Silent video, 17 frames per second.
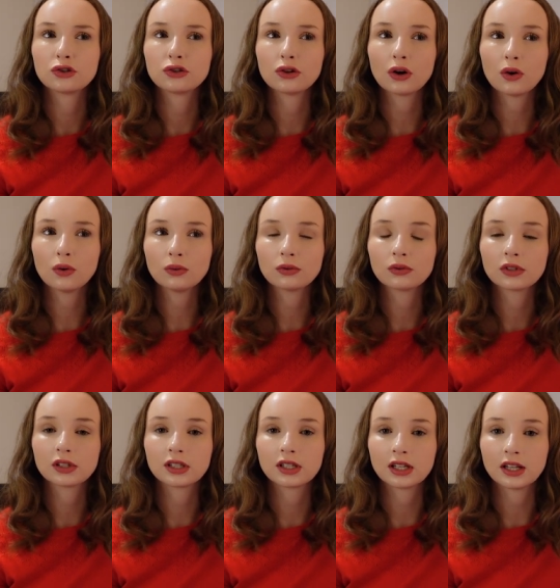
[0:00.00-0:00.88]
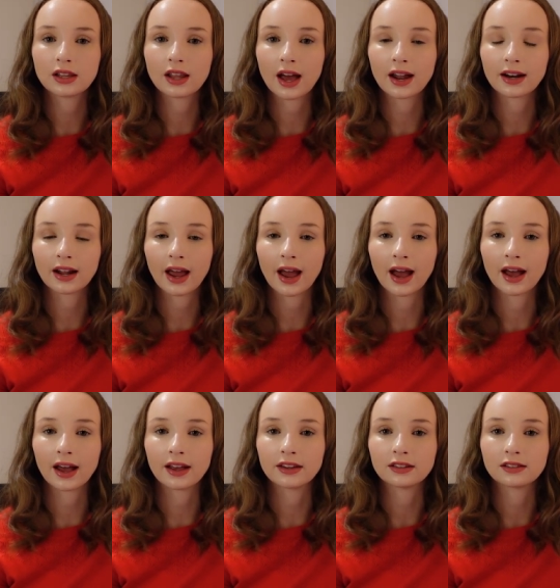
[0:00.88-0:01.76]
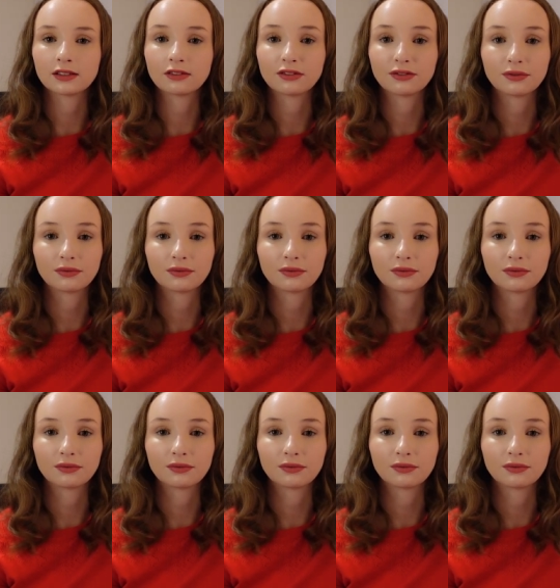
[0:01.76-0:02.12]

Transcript: Don't see that as